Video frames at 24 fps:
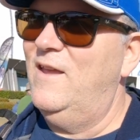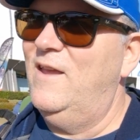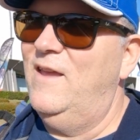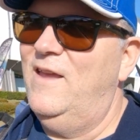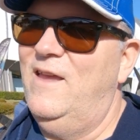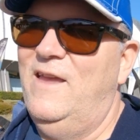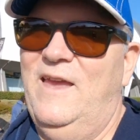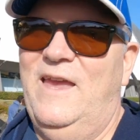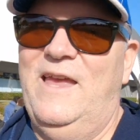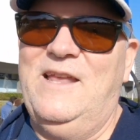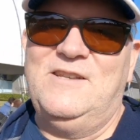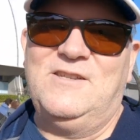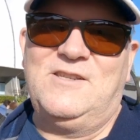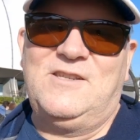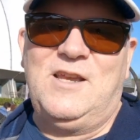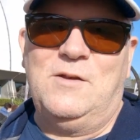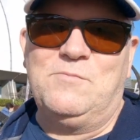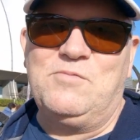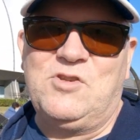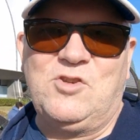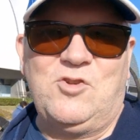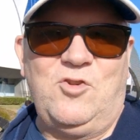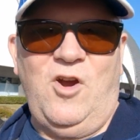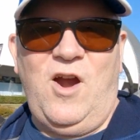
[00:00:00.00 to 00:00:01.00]
hit
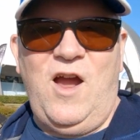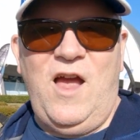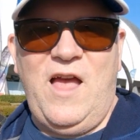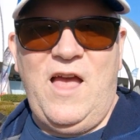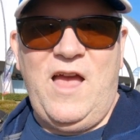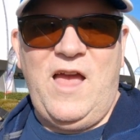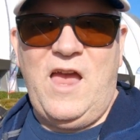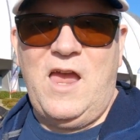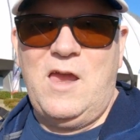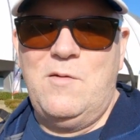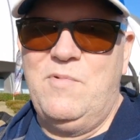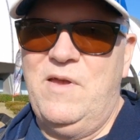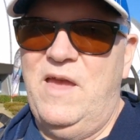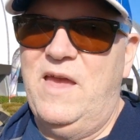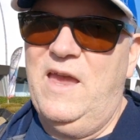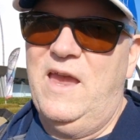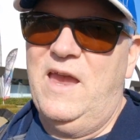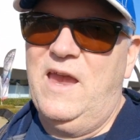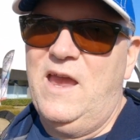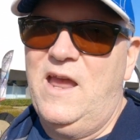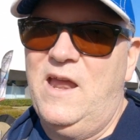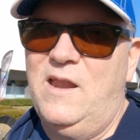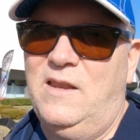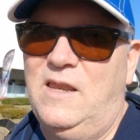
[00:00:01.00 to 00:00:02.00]
subscribe
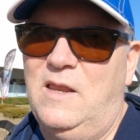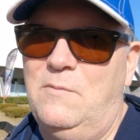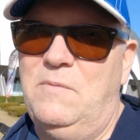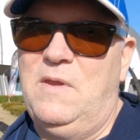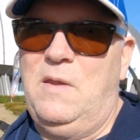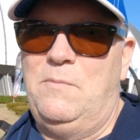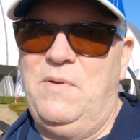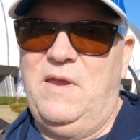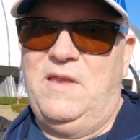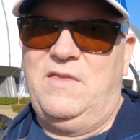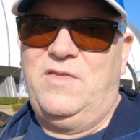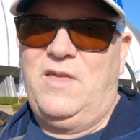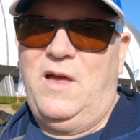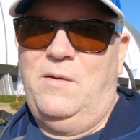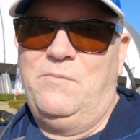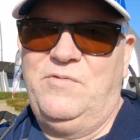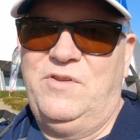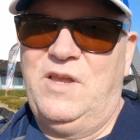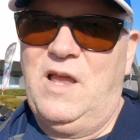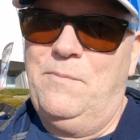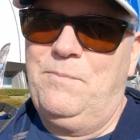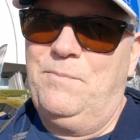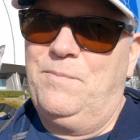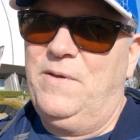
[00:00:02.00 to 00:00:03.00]
and give me a big thumbs
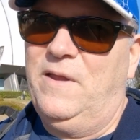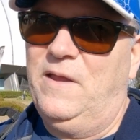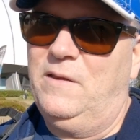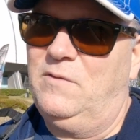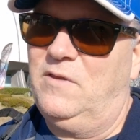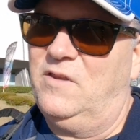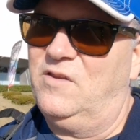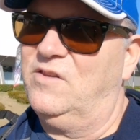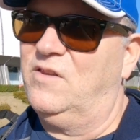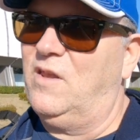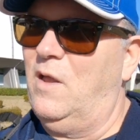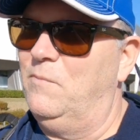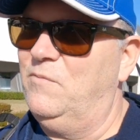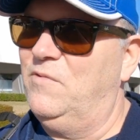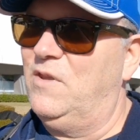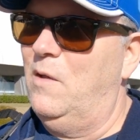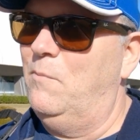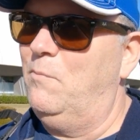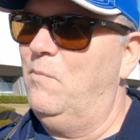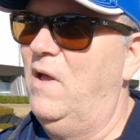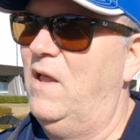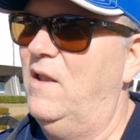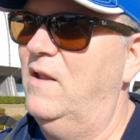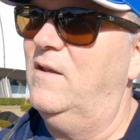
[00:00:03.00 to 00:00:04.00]
up. Hit the thumbs up
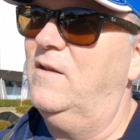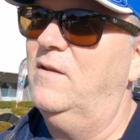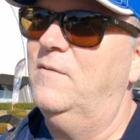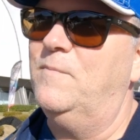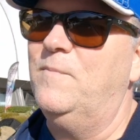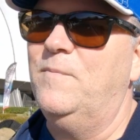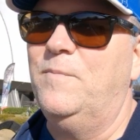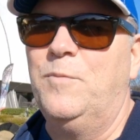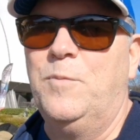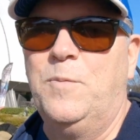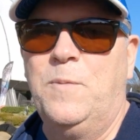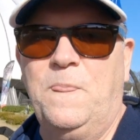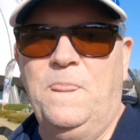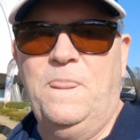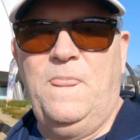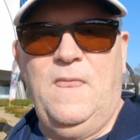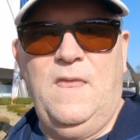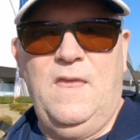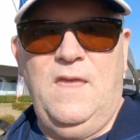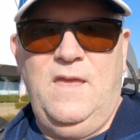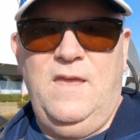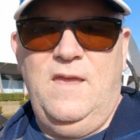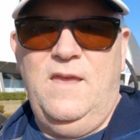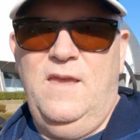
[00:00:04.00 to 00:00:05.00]
button
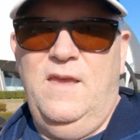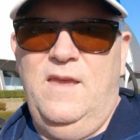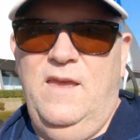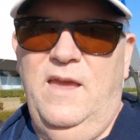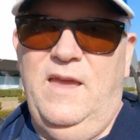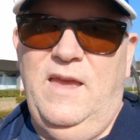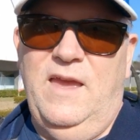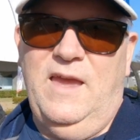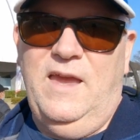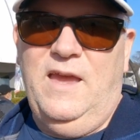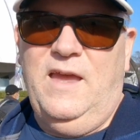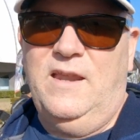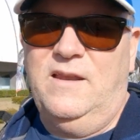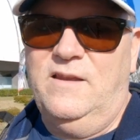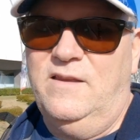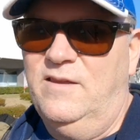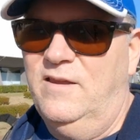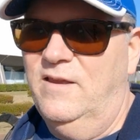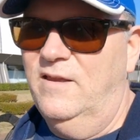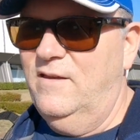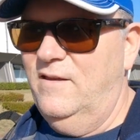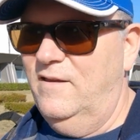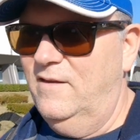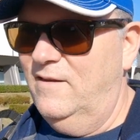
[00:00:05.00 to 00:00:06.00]
and
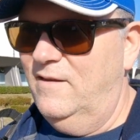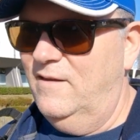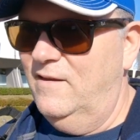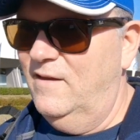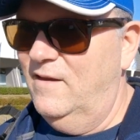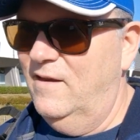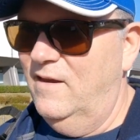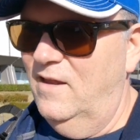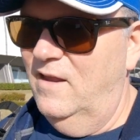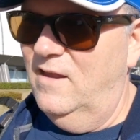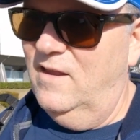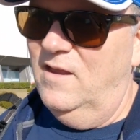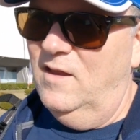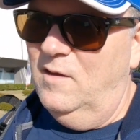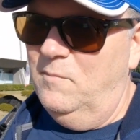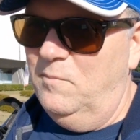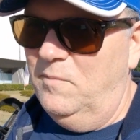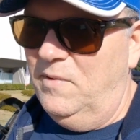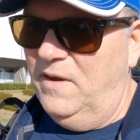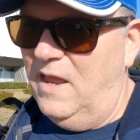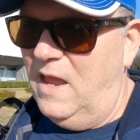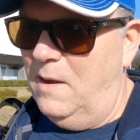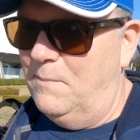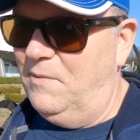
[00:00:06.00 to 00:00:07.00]

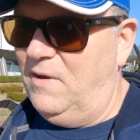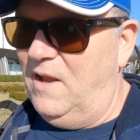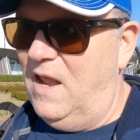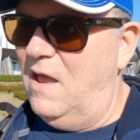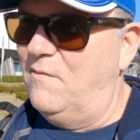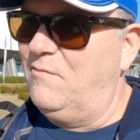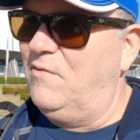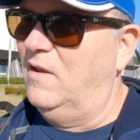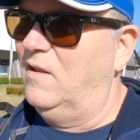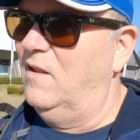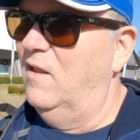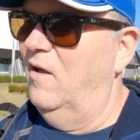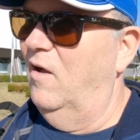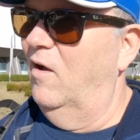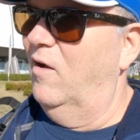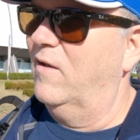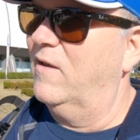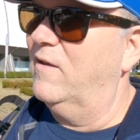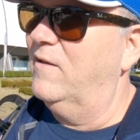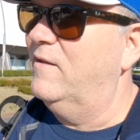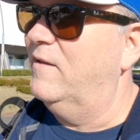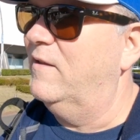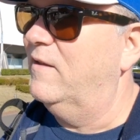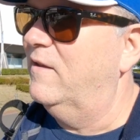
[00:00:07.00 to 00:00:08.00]
be happy to have you along.
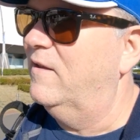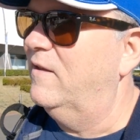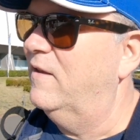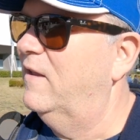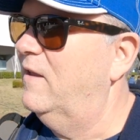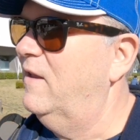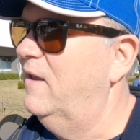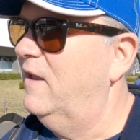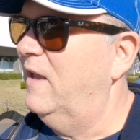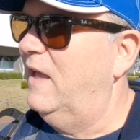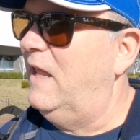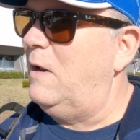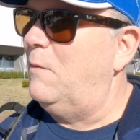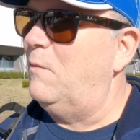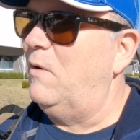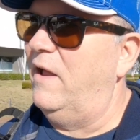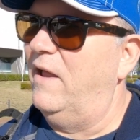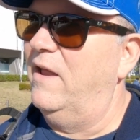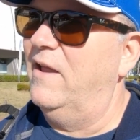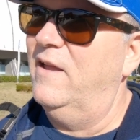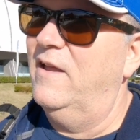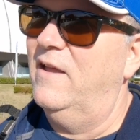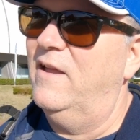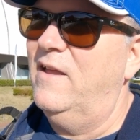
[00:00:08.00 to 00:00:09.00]
Anyway,
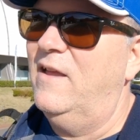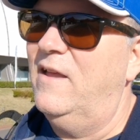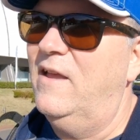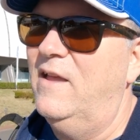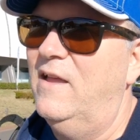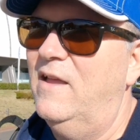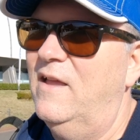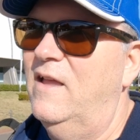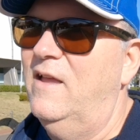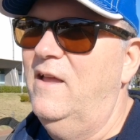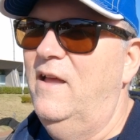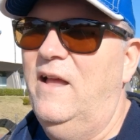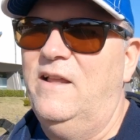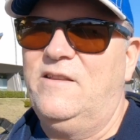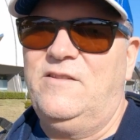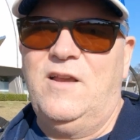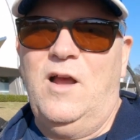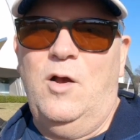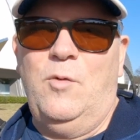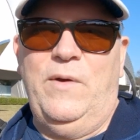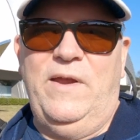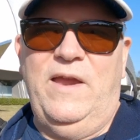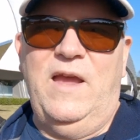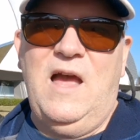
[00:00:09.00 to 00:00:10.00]
that's
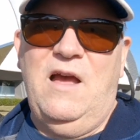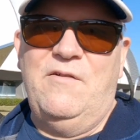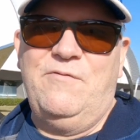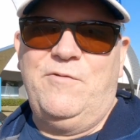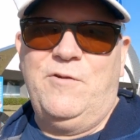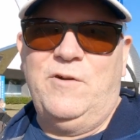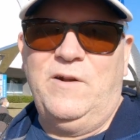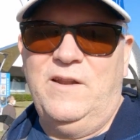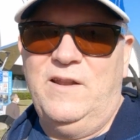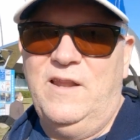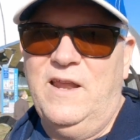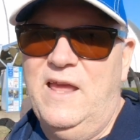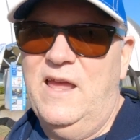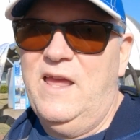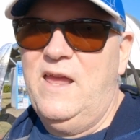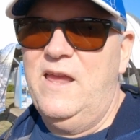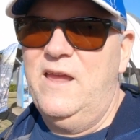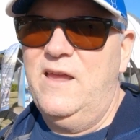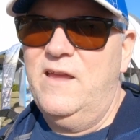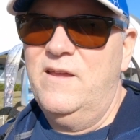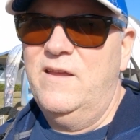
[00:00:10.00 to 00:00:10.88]
all we got for today.